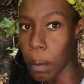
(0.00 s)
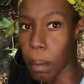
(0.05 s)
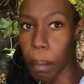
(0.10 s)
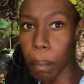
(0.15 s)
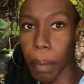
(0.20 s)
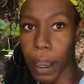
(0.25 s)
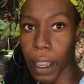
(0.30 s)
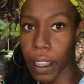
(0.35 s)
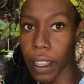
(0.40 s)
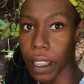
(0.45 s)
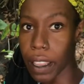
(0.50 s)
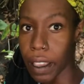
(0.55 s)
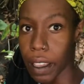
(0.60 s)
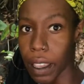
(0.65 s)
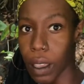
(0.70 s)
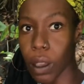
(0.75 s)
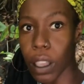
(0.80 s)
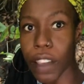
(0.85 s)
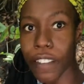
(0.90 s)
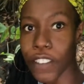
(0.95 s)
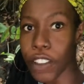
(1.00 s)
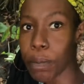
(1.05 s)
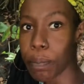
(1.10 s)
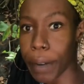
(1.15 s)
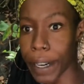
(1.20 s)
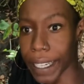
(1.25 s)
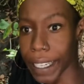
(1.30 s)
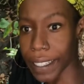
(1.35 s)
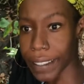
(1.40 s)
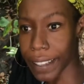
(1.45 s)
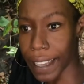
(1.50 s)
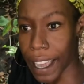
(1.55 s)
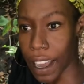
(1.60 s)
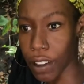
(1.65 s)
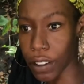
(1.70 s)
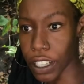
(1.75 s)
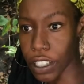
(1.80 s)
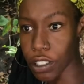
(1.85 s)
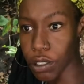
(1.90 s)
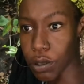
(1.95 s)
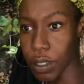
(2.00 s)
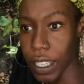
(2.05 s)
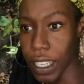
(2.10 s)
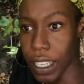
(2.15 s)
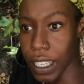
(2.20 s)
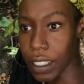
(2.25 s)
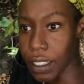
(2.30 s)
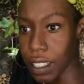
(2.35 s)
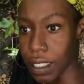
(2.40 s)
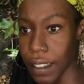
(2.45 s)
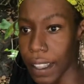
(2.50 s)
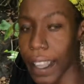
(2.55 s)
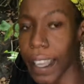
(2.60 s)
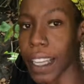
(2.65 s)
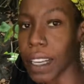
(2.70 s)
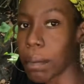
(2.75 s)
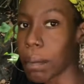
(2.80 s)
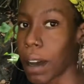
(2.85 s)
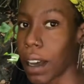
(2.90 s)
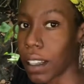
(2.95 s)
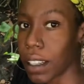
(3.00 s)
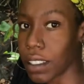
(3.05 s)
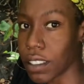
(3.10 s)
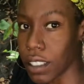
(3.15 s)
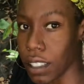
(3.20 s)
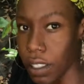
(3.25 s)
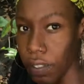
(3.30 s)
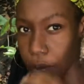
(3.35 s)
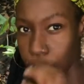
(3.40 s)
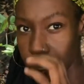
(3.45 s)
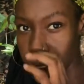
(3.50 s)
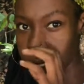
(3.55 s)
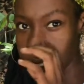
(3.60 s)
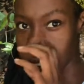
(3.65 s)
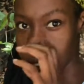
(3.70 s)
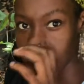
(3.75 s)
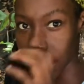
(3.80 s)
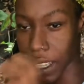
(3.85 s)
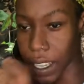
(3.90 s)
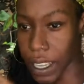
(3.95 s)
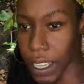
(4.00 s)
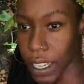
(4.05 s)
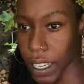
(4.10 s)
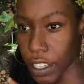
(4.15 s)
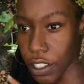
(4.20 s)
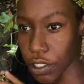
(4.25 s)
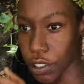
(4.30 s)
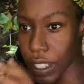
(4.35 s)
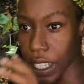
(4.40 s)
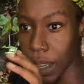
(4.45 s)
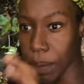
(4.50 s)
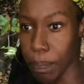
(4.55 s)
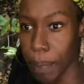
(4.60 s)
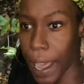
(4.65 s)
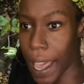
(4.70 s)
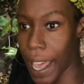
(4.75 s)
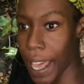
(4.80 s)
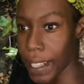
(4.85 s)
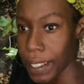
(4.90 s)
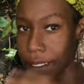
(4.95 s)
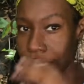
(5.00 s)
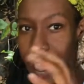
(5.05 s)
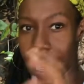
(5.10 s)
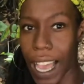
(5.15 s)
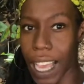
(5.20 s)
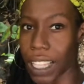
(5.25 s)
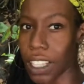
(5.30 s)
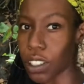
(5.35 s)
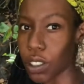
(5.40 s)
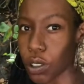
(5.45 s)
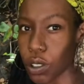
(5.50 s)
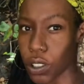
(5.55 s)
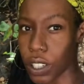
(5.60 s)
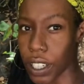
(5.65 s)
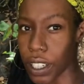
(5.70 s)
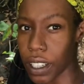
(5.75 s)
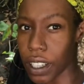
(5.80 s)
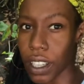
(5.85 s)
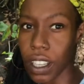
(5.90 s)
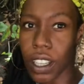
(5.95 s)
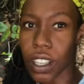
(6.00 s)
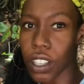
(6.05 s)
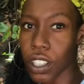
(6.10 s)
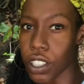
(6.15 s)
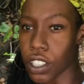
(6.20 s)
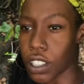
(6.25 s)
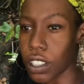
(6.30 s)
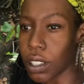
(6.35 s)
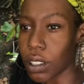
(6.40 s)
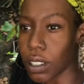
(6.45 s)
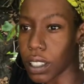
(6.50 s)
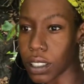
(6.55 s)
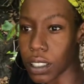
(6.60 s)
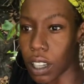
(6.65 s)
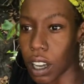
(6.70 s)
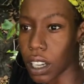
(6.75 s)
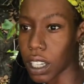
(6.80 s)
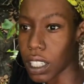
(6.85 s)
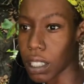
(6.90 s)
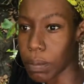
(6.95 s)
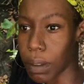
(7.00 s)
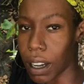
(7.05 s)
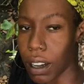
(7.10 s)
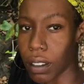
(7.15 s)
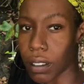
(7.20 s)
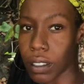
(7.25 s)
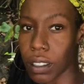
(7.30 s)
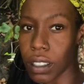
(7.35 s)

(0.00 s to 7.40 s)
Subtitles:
But if you break it down and you get into the etymology of what they're saying, and you get past the allegory, you know they're talking about